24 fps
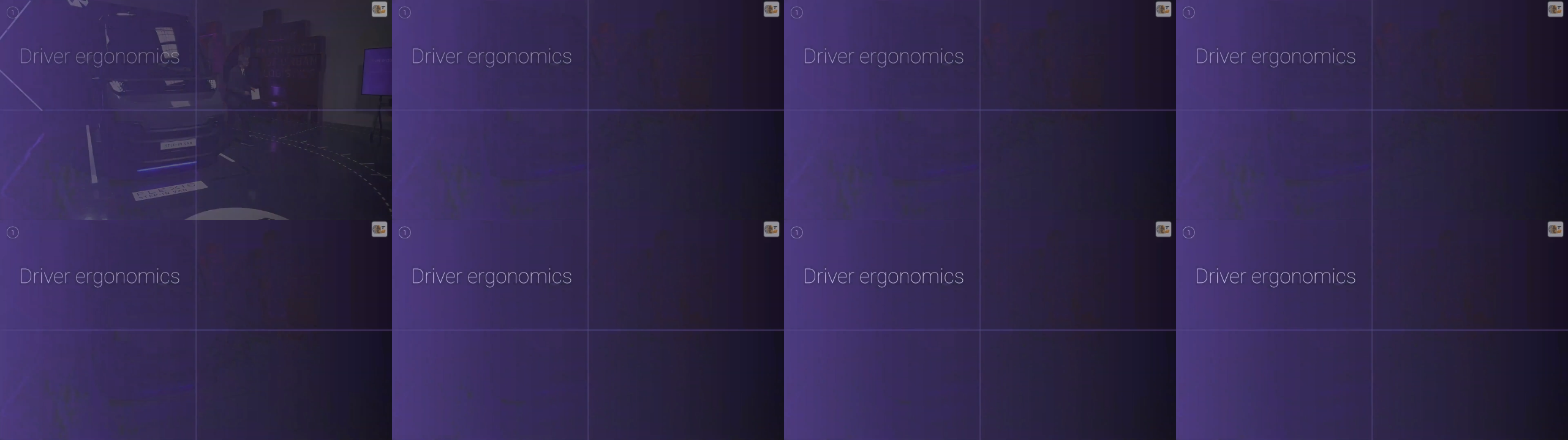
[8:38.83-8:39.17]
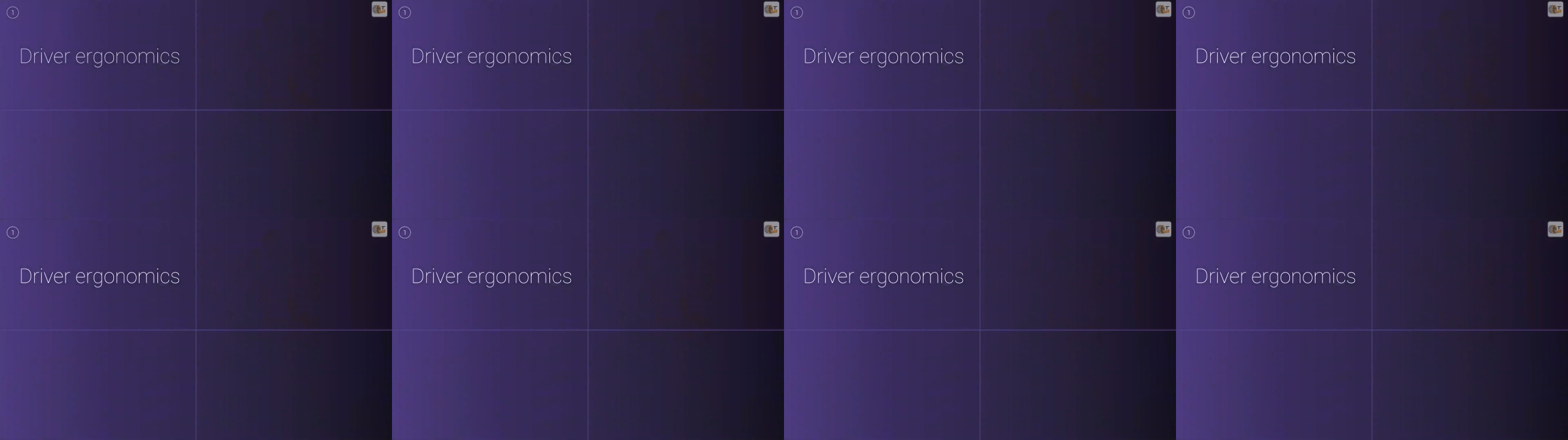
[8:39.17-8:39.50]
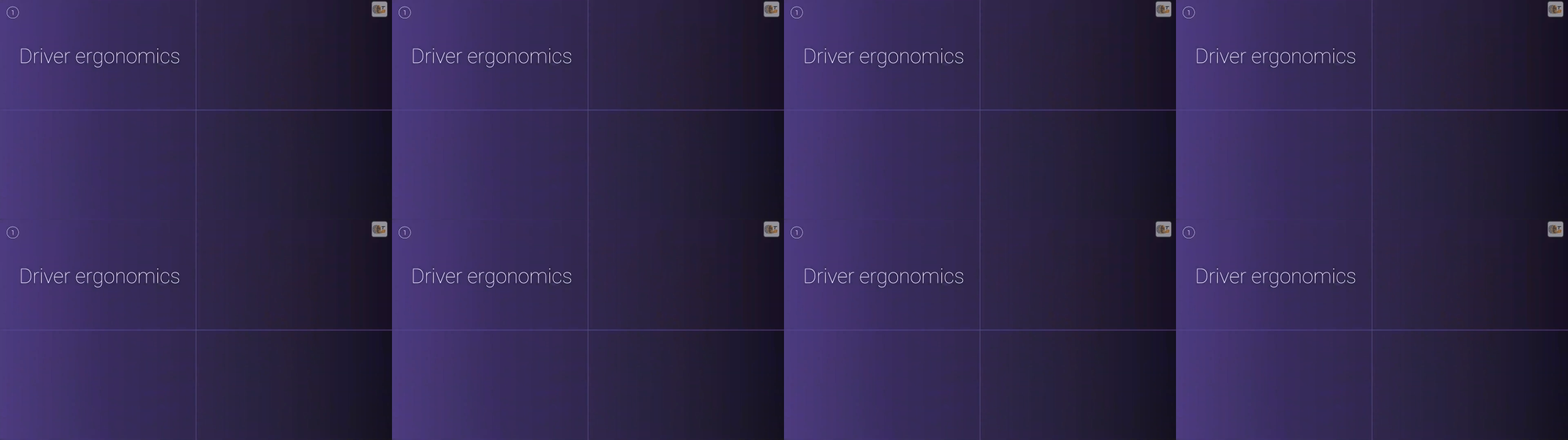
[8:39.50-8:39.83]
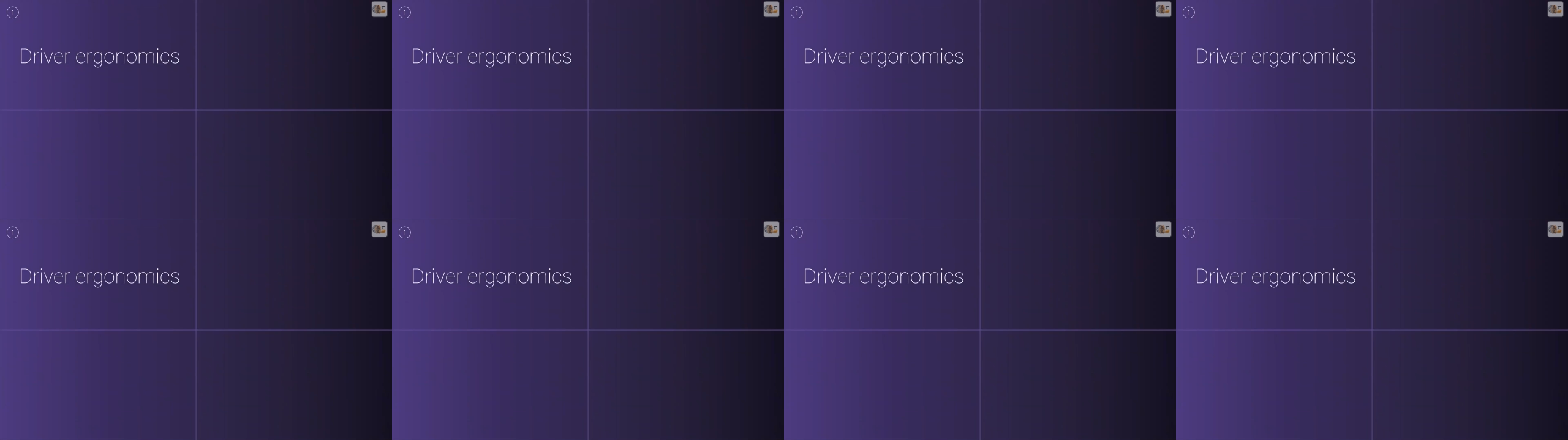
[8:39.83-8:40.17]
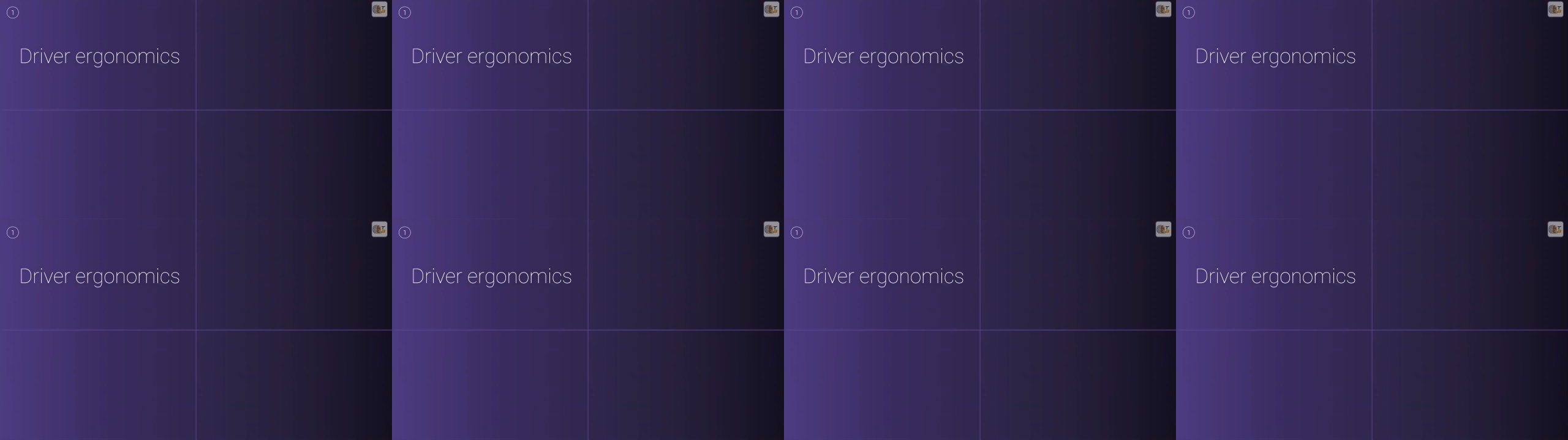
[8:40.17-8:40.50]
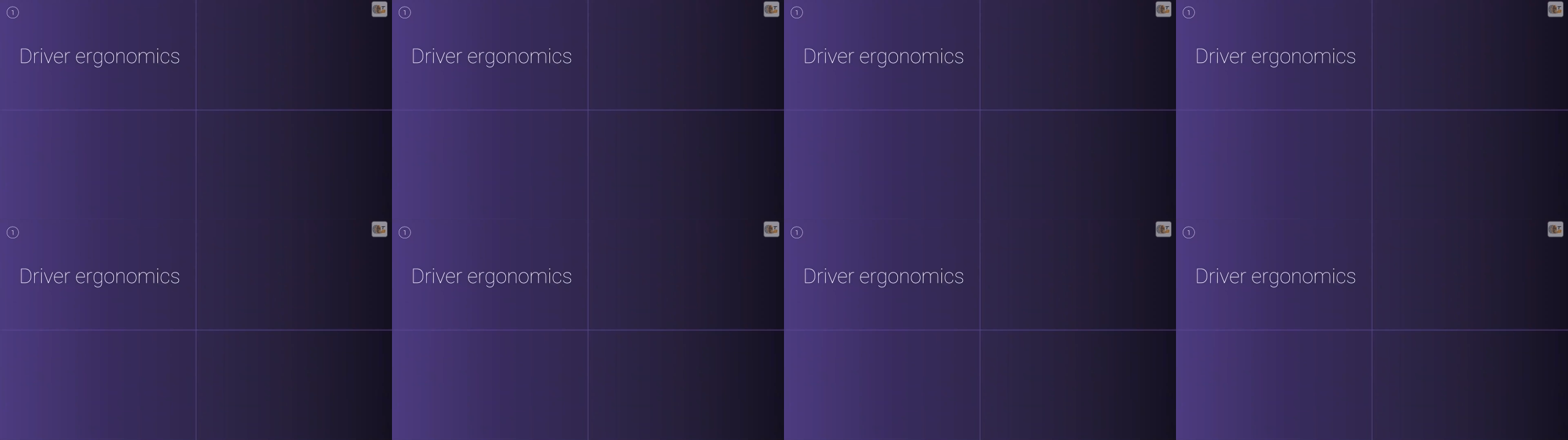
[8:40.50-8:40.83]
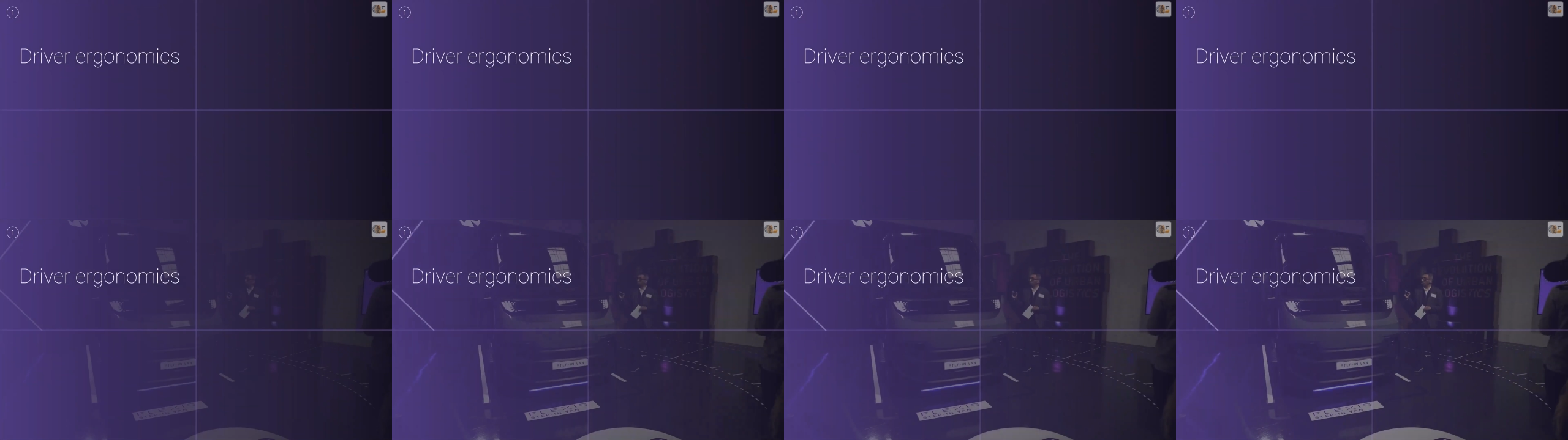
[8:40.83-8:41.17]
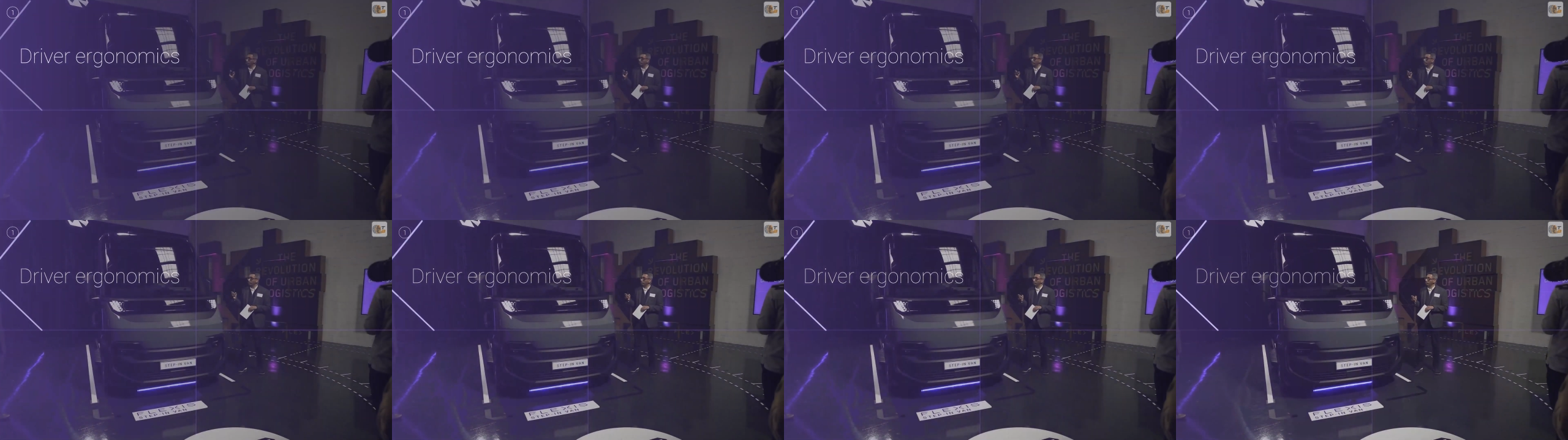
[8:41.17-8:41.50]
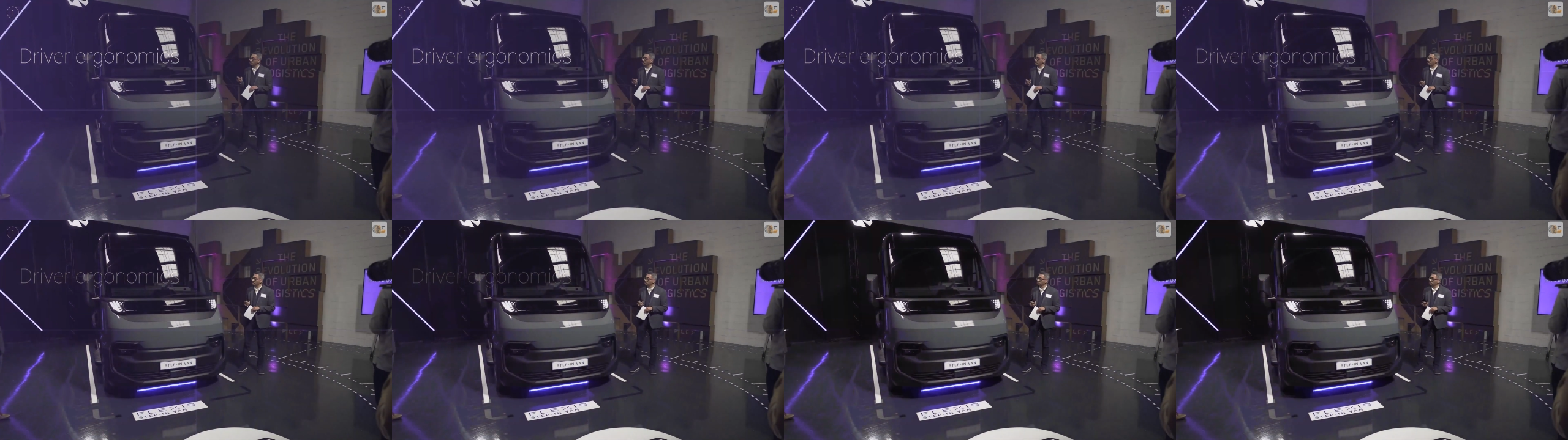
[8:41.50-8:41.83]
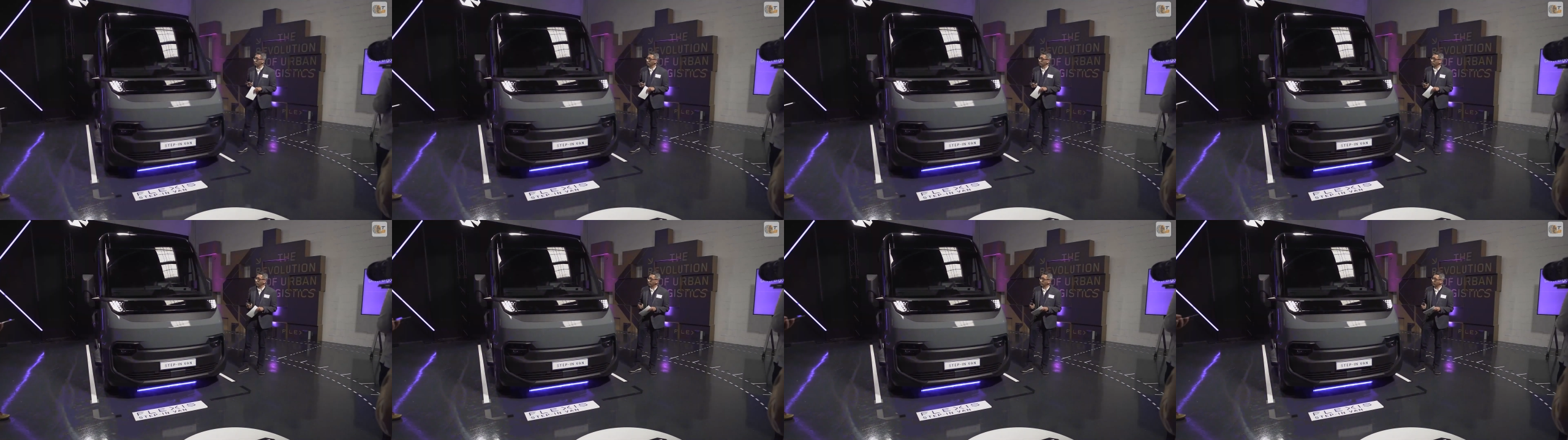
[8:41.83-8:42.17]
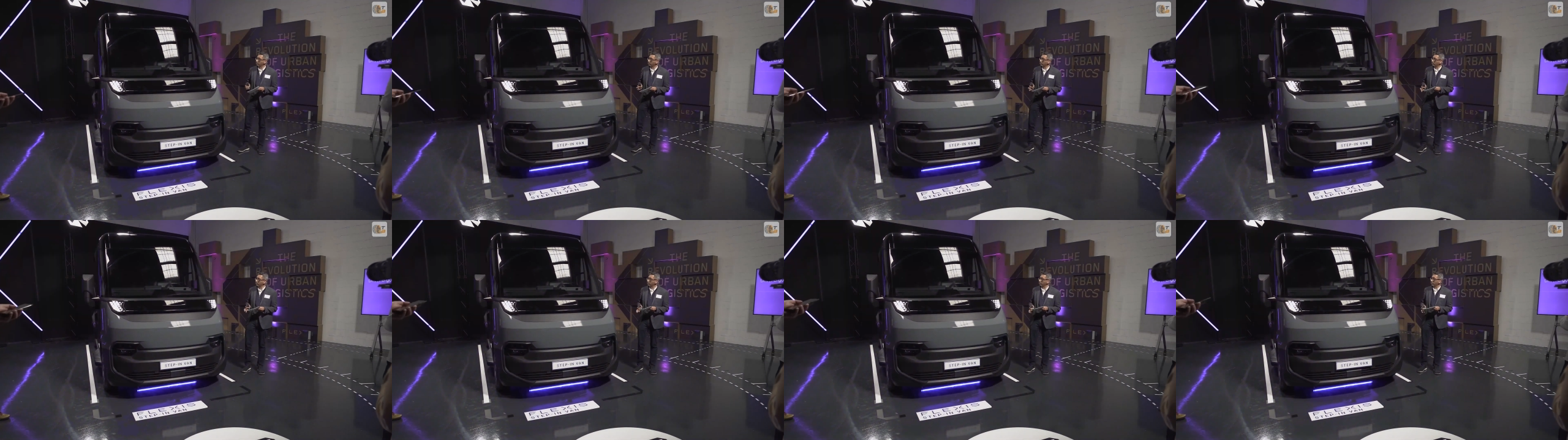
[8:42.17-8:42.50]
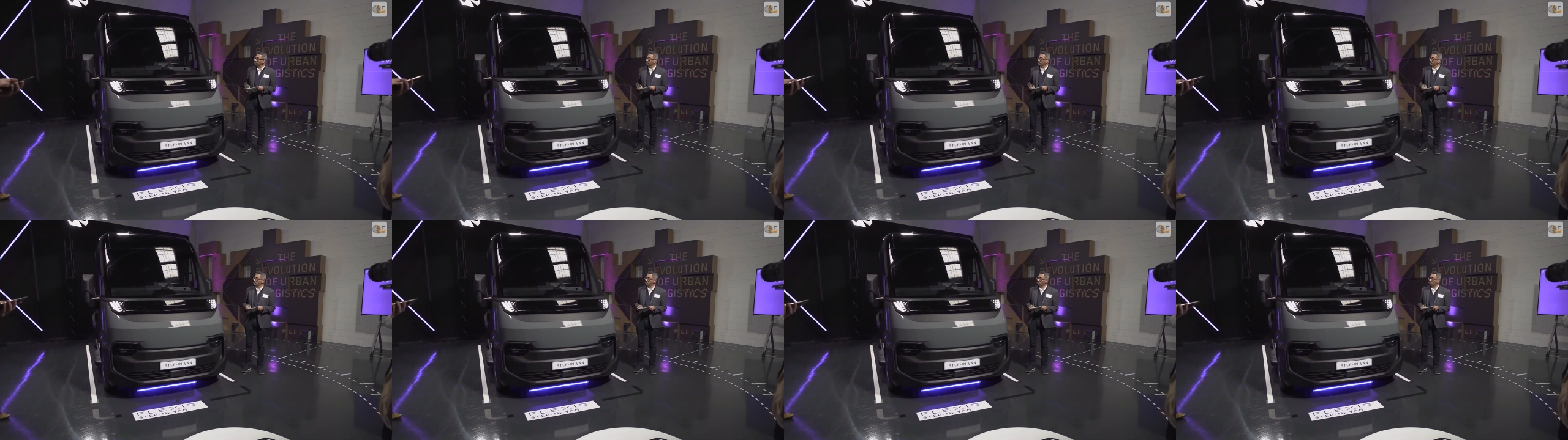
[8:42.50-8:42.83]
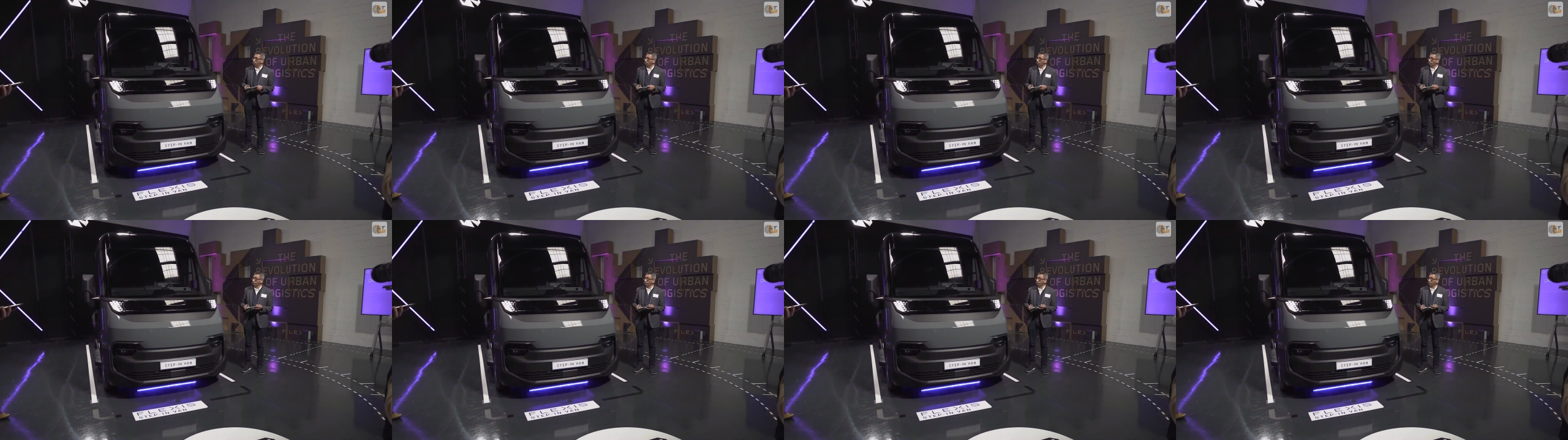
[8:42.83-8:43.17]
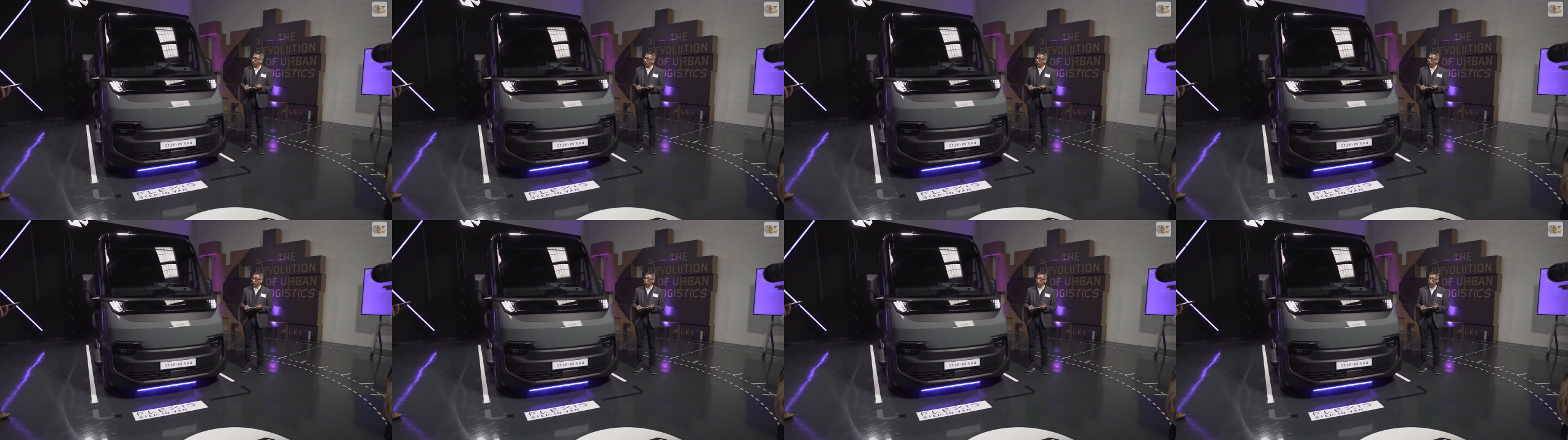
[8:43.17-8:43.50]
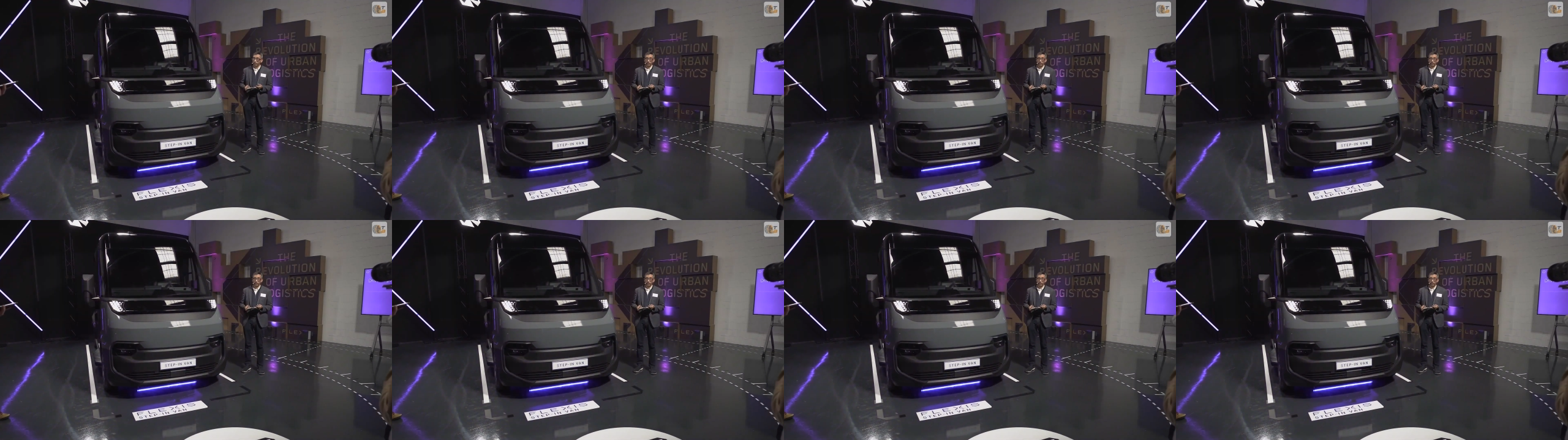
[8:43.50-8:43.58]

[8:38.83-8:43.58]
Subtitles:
[unreadable: no face in view]